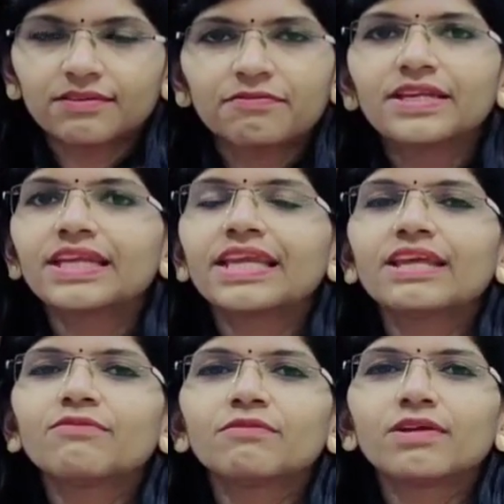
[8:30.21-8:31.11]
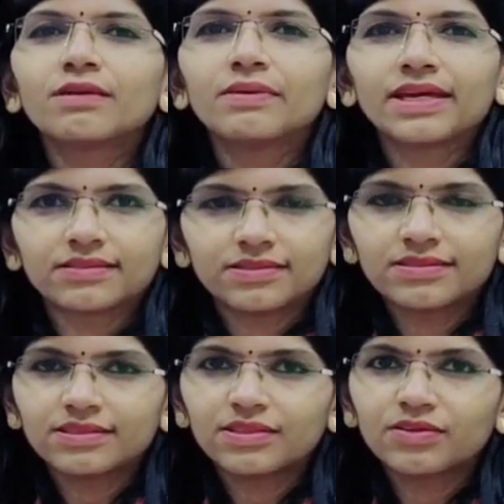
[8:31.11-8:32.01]
Definitely we will be
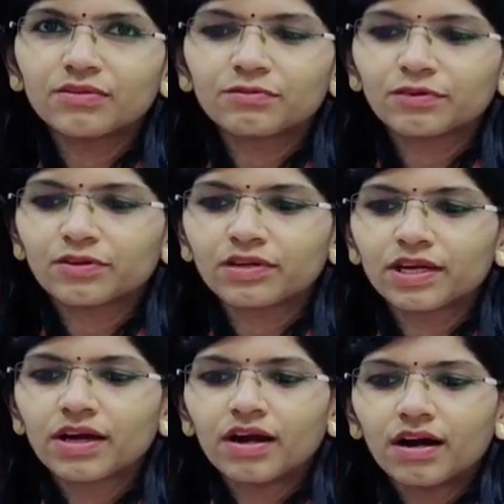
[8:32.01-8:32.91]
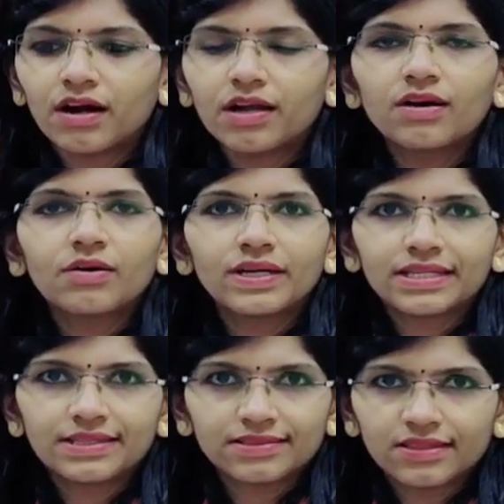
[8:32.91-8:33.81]
assisting you for all
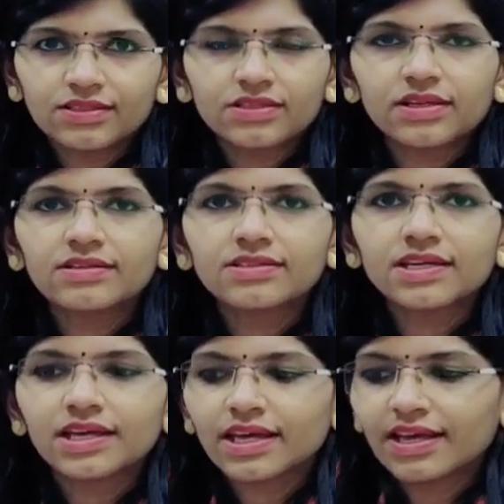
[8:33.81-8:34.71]
OET sections,